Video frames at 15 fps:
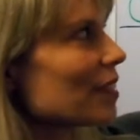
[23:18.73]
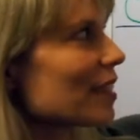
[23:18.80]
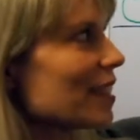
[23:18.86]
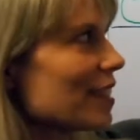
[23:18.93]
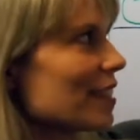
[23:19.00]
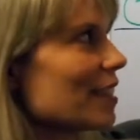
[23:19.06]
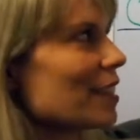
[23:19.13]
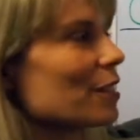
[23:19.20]

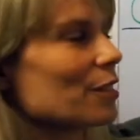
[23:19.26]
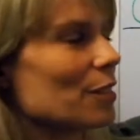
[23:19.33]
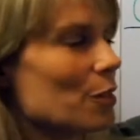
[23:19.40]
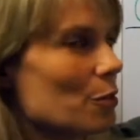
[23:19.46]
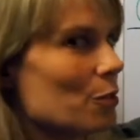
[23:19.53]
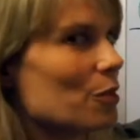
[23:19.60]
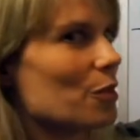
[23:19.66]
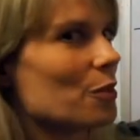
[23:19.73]

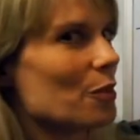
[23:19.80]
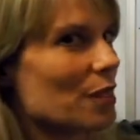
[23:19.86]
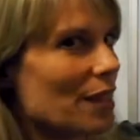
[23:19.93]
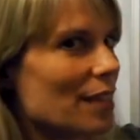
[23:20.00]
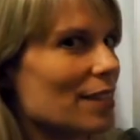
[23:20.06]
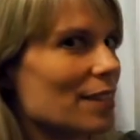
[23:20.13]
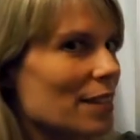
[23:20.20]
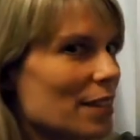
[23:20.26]
6CO2
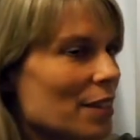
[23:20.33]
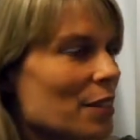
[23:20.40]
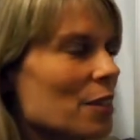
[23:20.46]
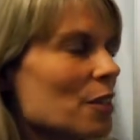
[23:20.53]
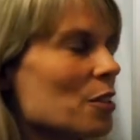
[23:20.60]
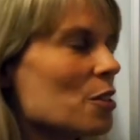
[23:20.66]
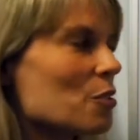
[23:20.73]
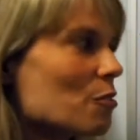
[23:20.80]
as a
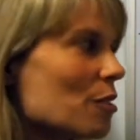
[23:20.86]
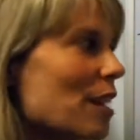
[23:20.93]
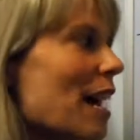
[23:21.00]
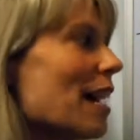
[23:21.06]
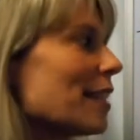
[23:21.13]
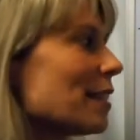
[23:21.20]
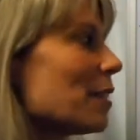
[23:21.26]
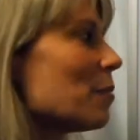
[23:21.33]

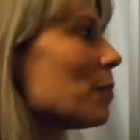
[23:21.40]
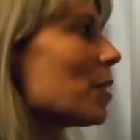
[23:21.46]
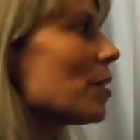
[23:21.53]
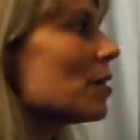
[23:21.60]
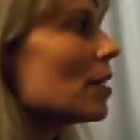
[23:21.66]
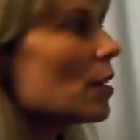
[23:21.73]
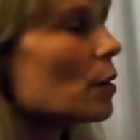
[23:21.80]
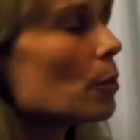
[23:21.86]
reactant,
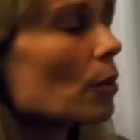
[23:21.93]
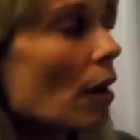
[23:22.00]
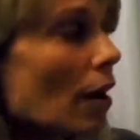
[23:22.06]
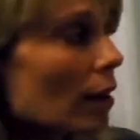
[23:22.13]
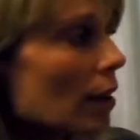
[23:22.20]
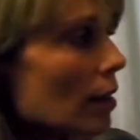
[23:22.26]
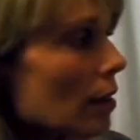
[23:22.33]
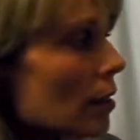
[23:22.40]
because in our
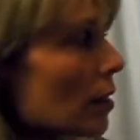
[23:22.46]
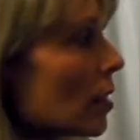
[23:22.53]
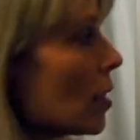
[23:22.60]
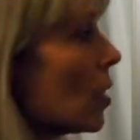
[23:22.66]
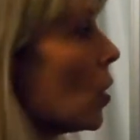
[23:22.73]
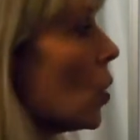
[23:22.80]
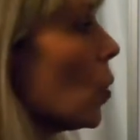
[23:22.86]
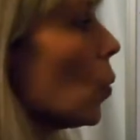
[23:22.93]
product,
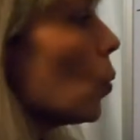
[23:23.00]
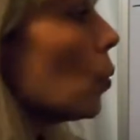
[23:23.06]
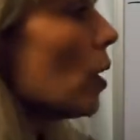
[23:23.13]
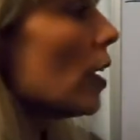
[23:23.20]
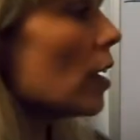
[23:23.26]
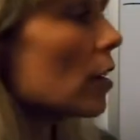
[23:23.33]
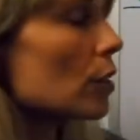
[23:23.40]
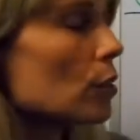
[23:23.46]

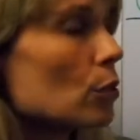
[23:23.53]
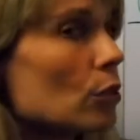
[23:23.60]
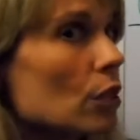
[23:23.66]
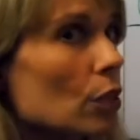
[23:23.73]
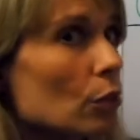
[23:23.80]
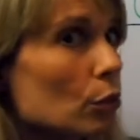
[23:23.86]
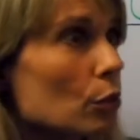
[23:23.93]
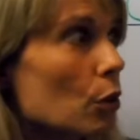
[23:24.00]
we are
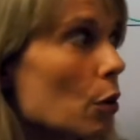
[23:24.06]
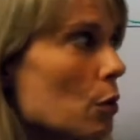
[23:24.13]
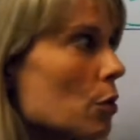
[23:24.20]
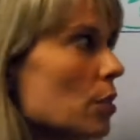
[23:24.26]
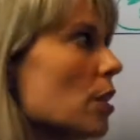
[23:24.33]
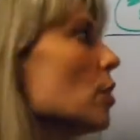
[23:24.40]
using glucose.